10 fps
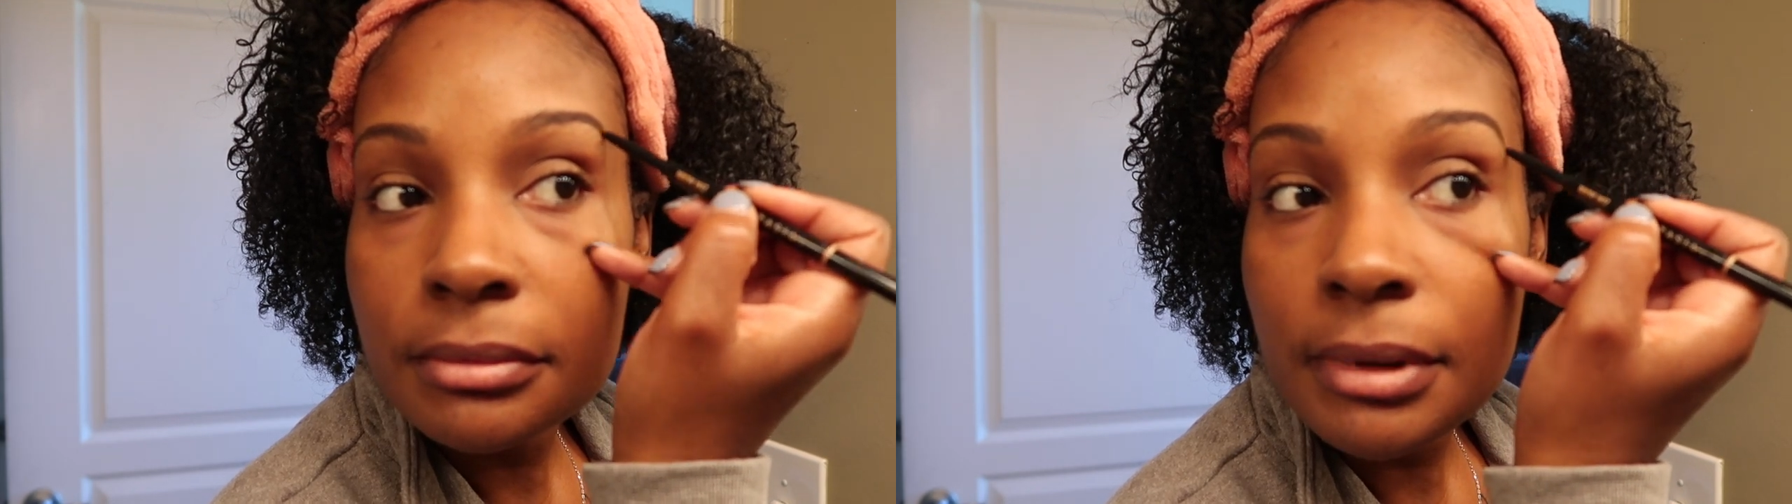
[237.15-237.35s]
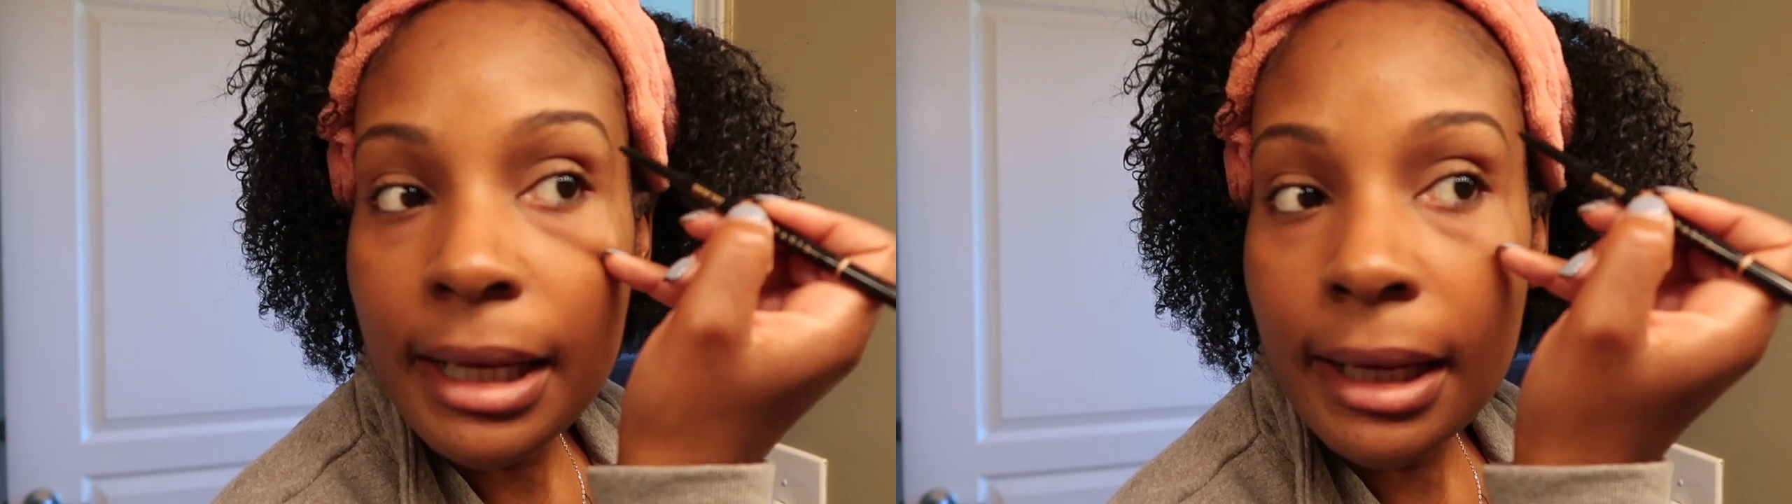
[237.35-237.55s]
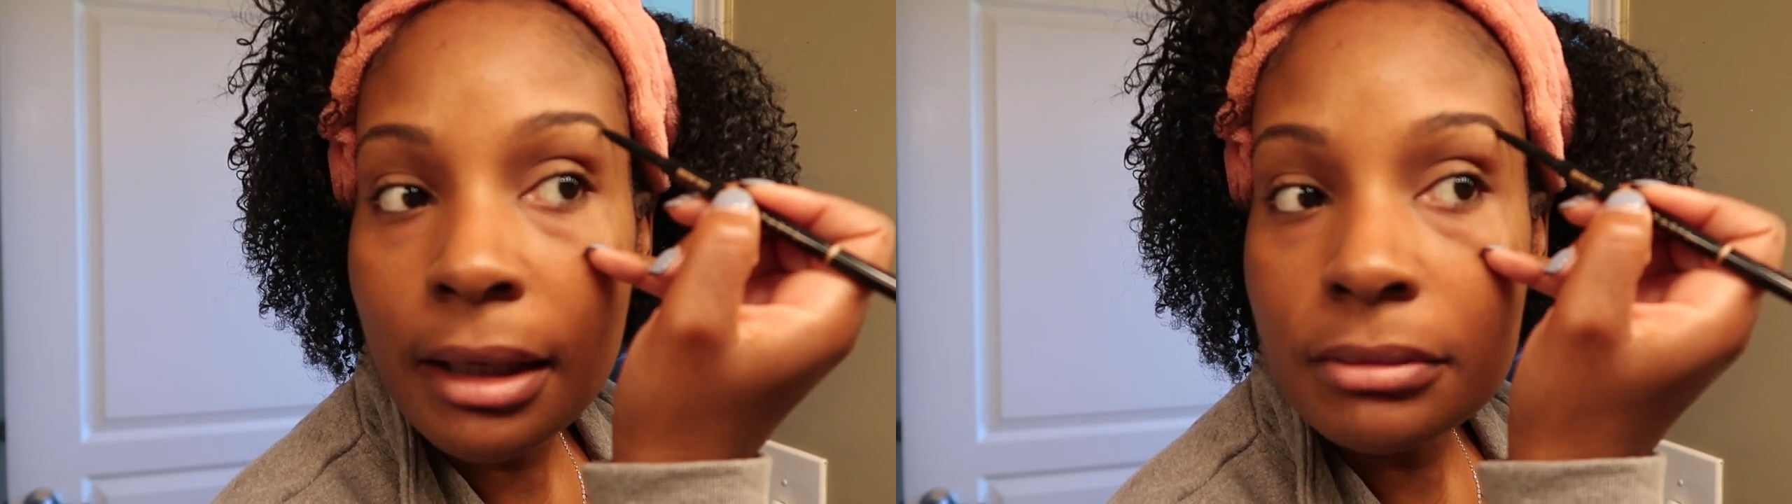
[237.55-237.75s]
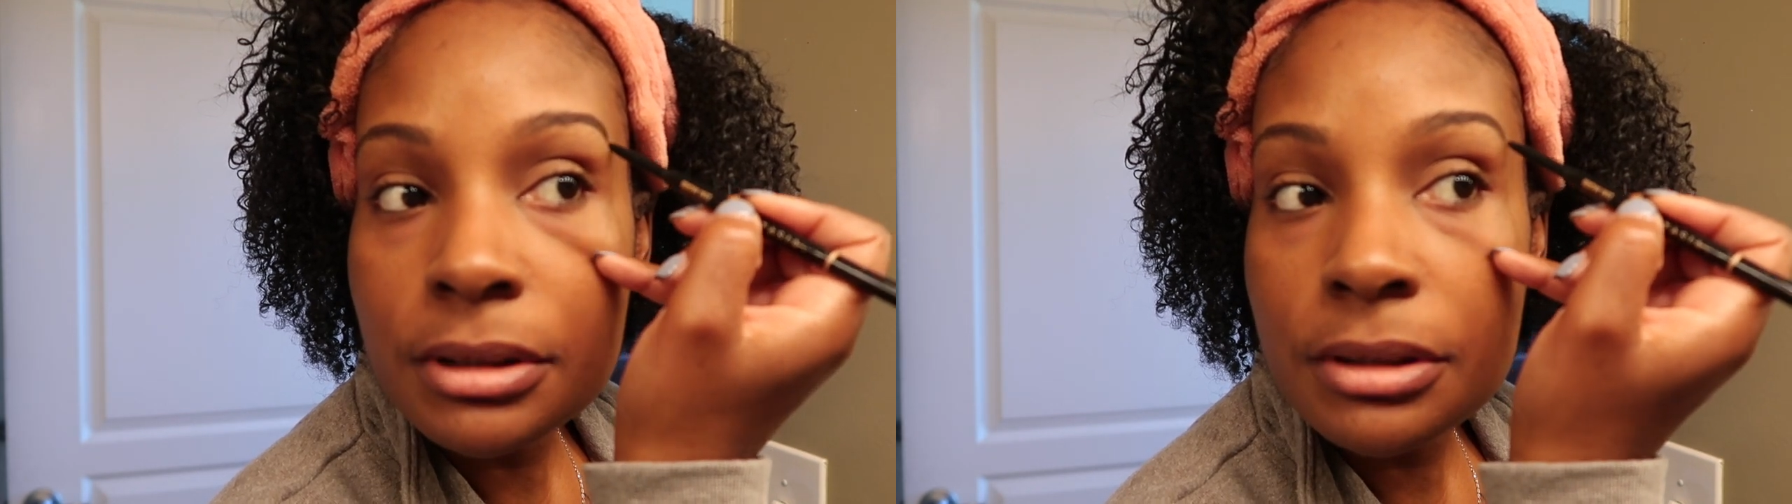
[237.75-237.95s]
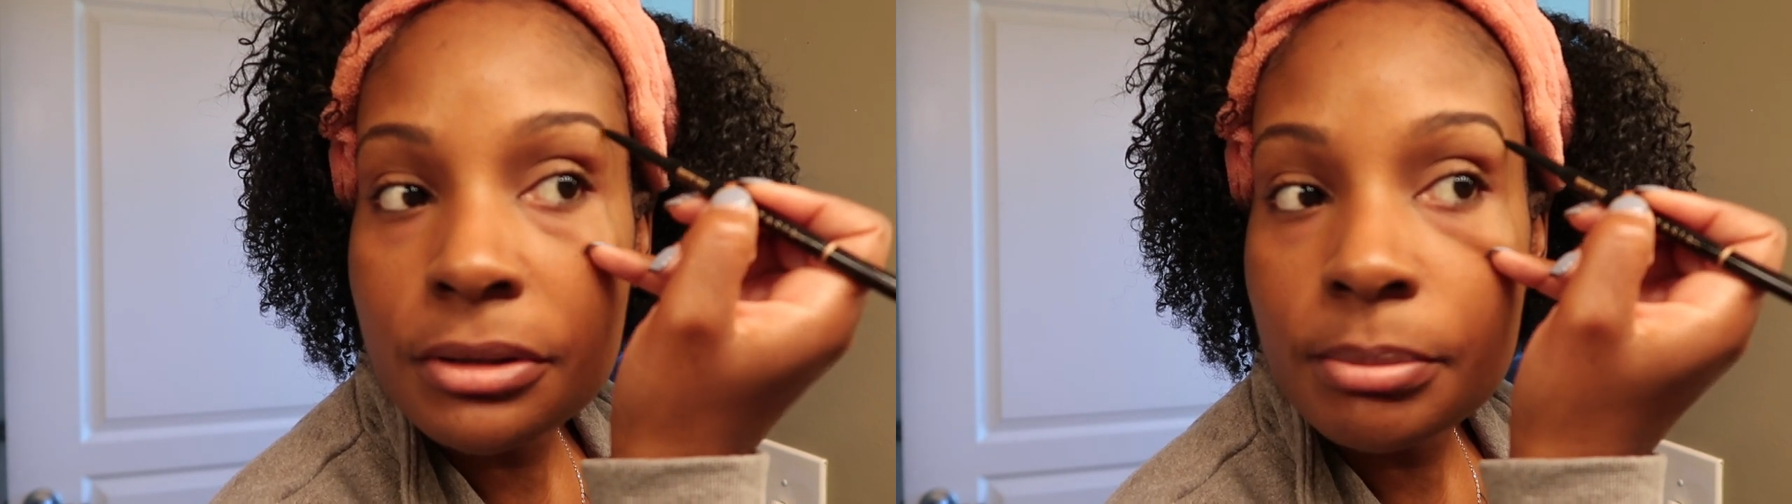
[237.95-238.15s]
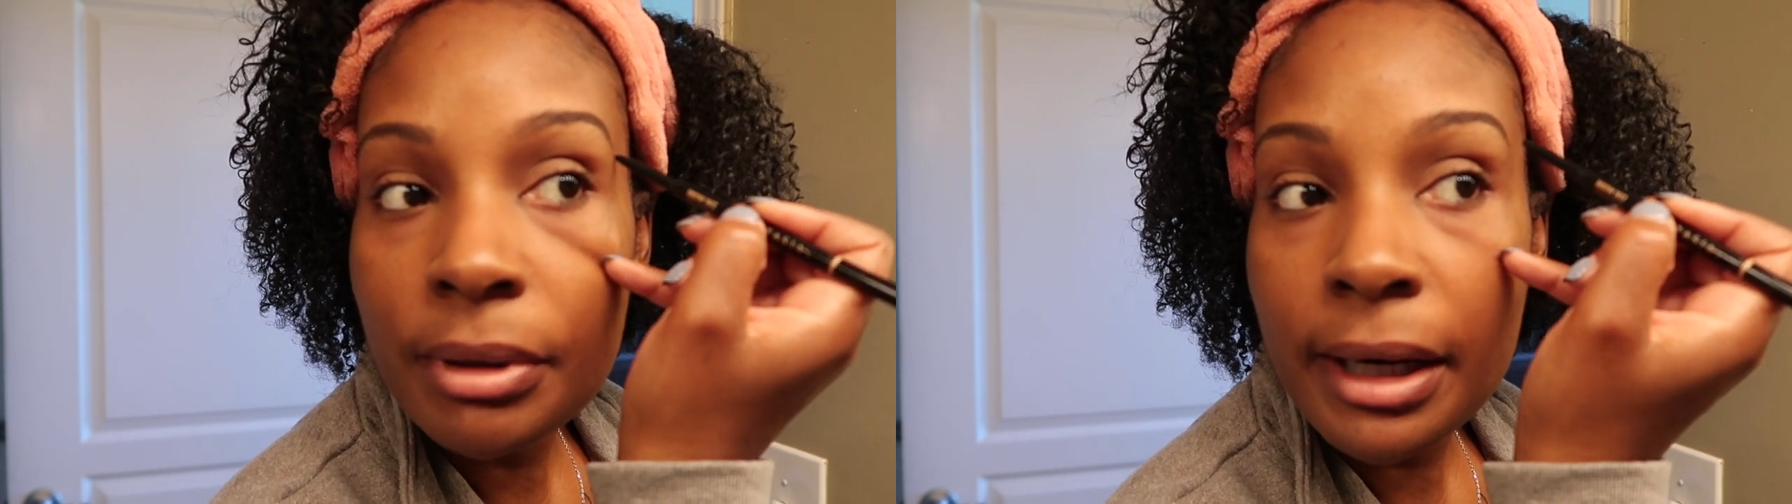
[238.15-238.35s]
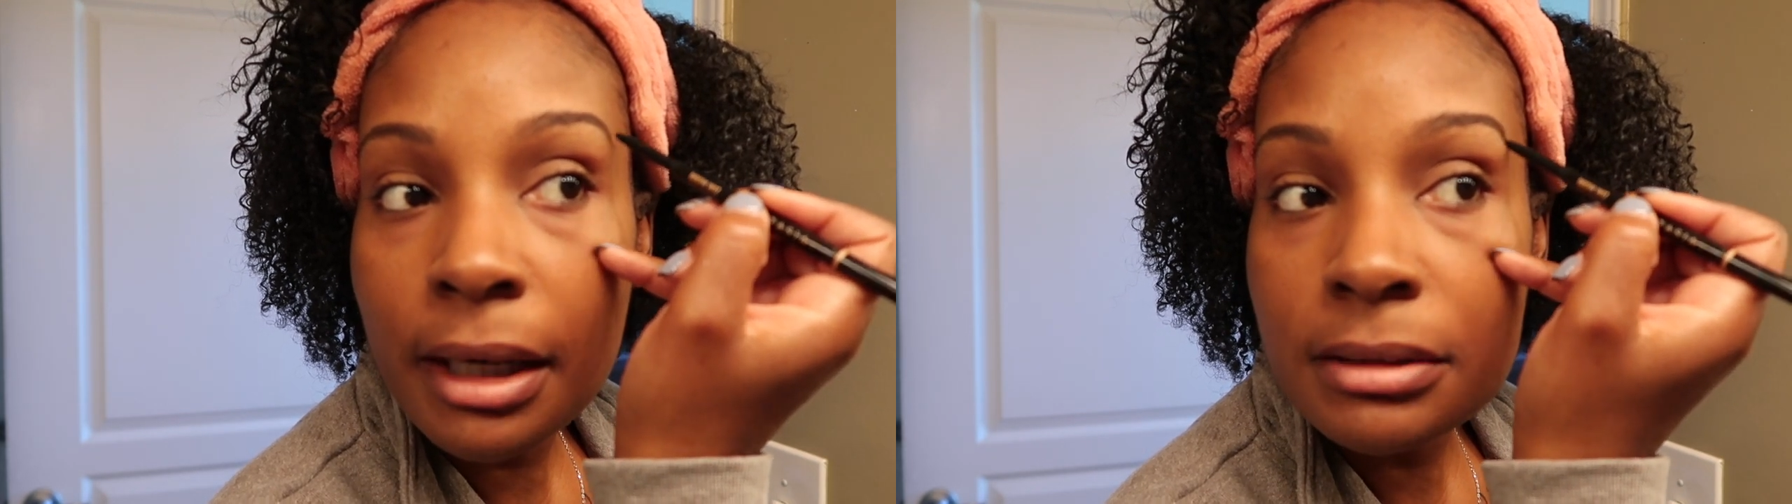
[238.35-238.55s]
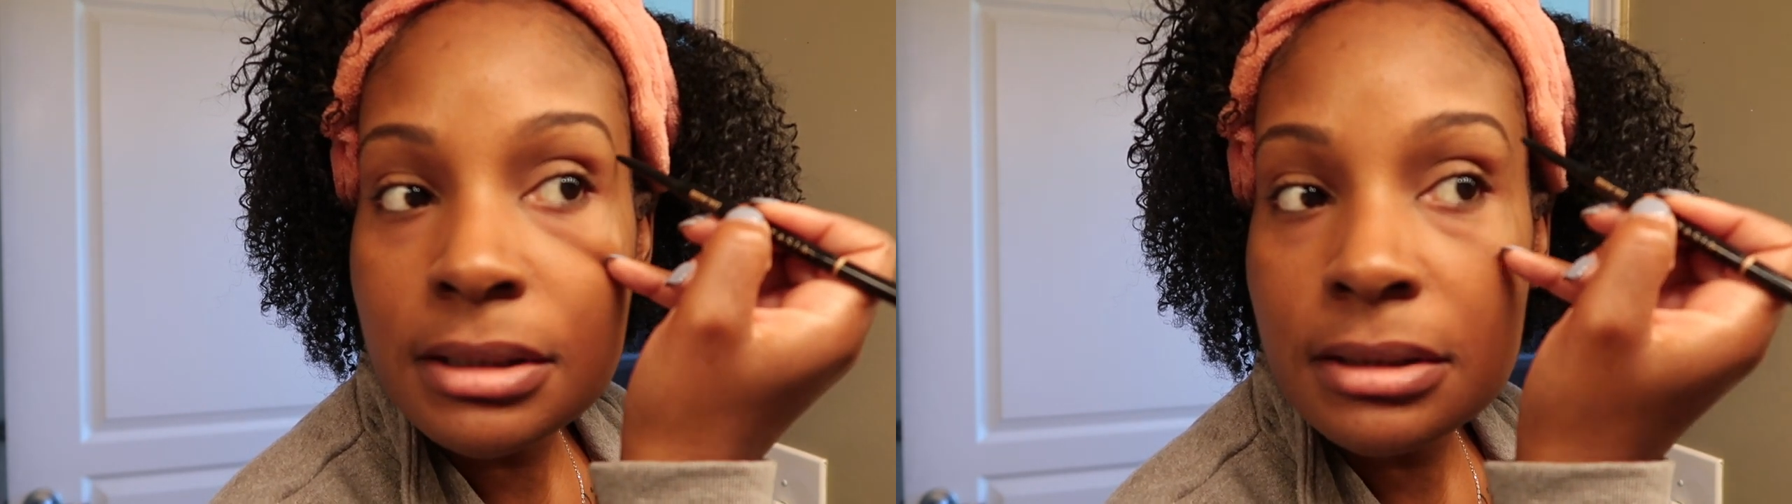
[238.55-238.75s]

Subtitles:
how to do brows.